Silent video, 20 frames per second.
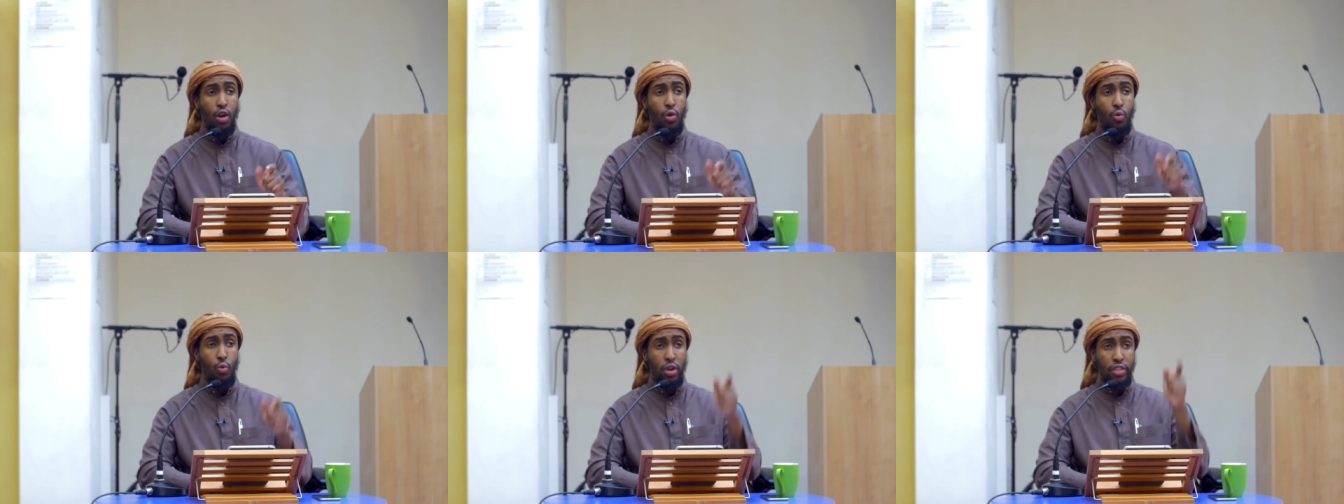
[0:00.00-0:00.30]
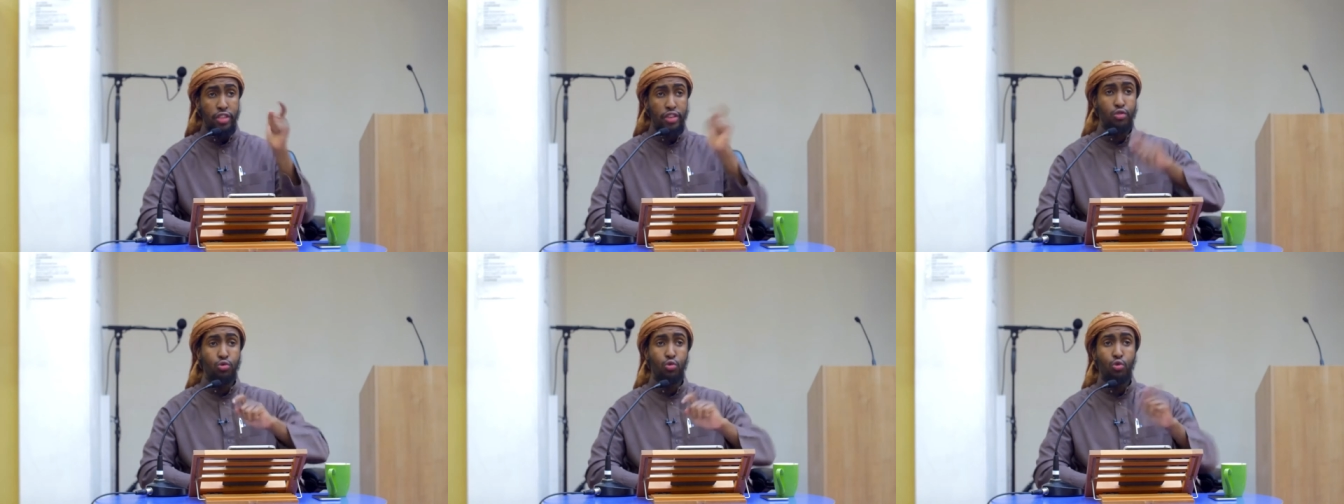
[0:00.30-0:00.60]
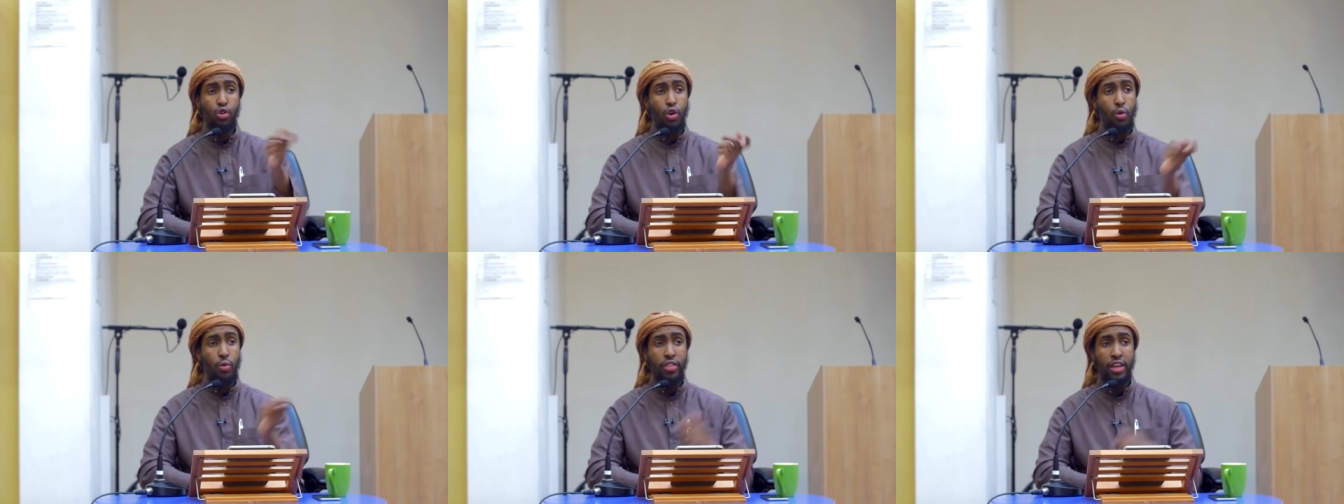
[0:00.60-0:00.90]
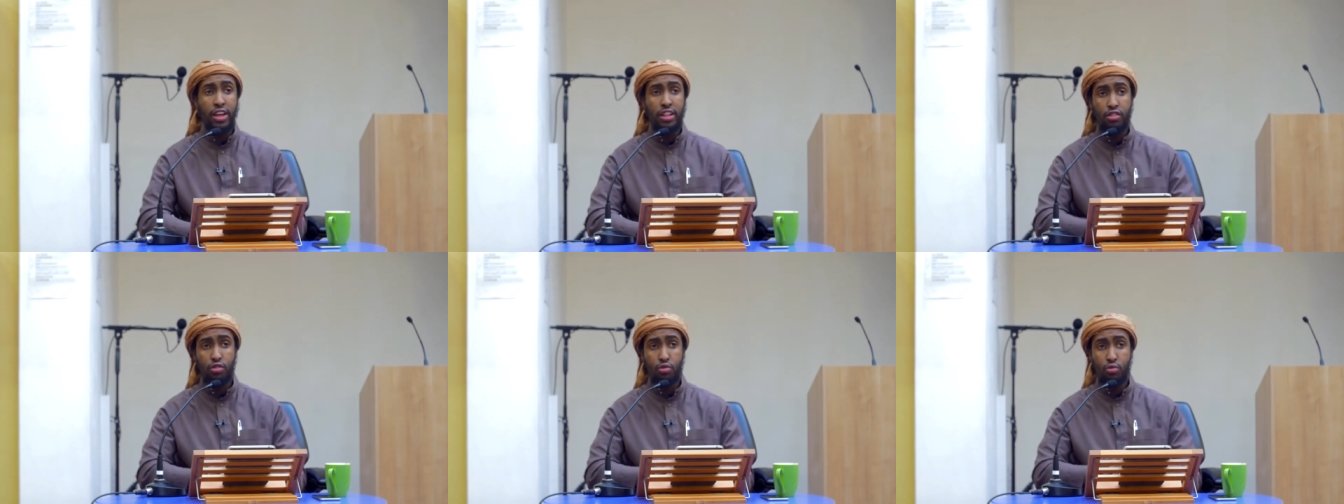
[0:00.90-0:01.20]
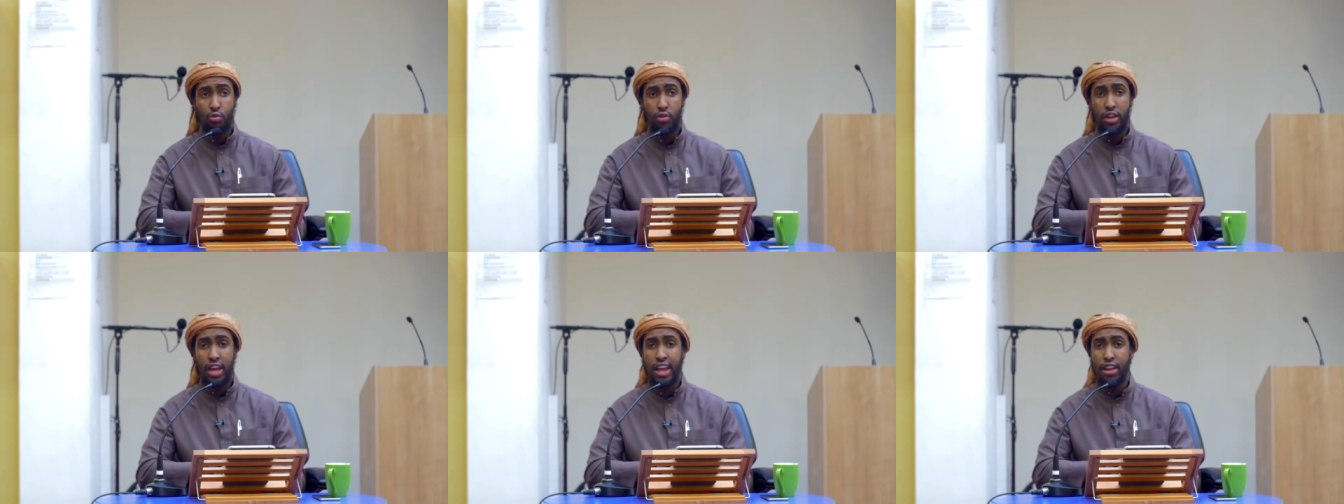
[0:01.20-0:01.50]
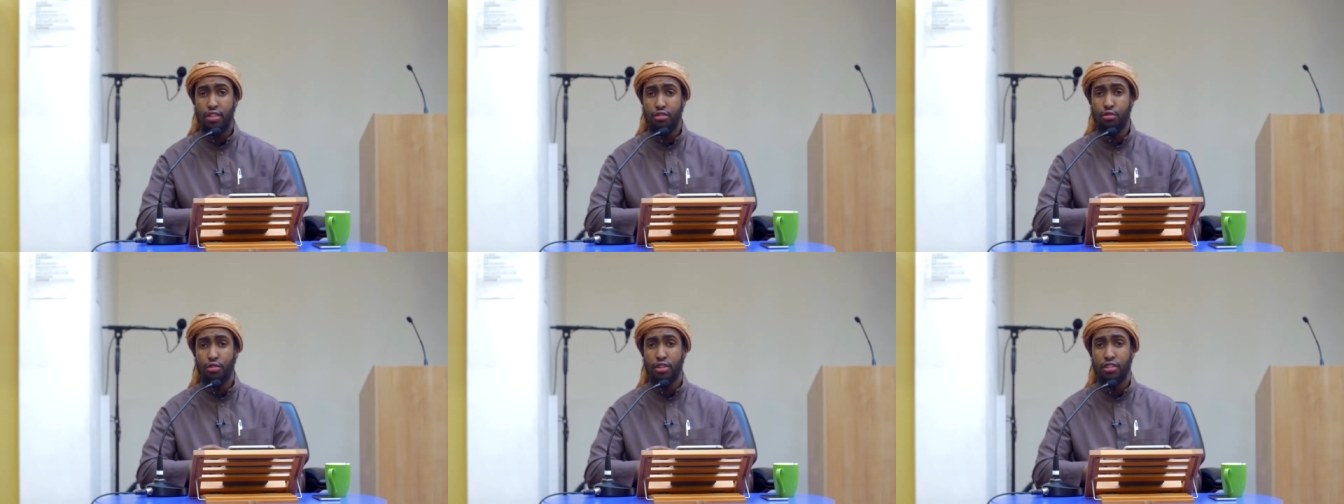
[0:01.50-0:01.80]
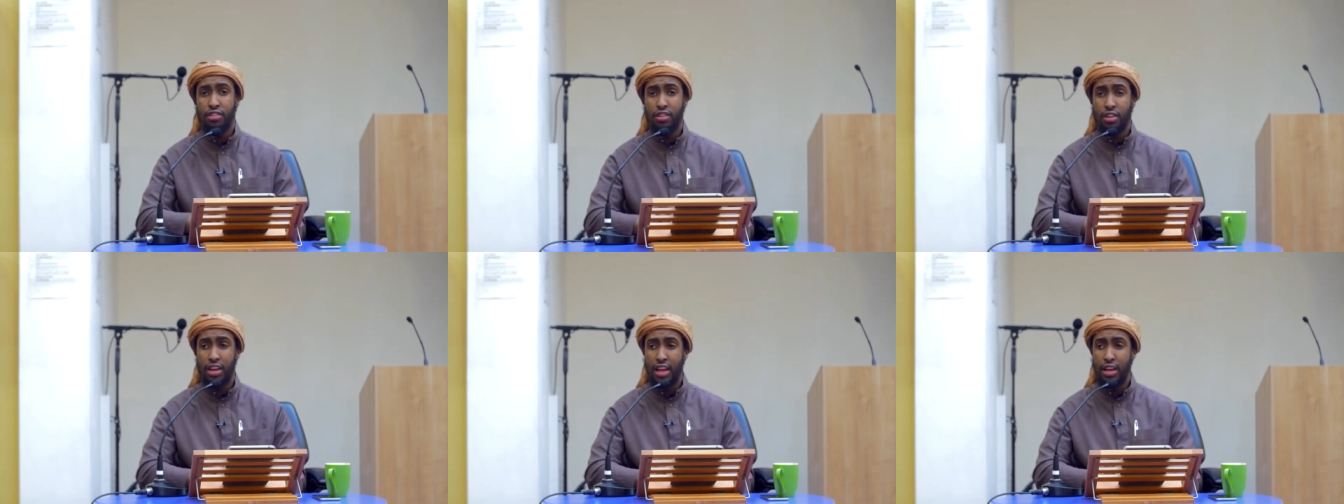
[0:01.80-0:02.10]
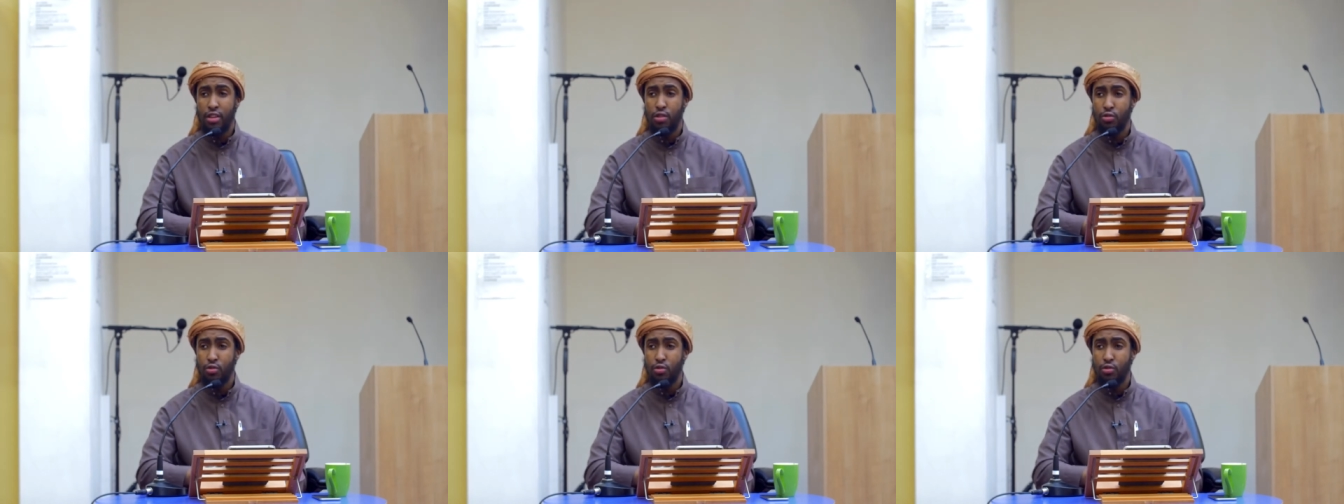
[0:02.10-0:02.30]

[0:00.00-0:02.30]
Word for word: With a sword or without a sword. Ahl Sunnah Ahl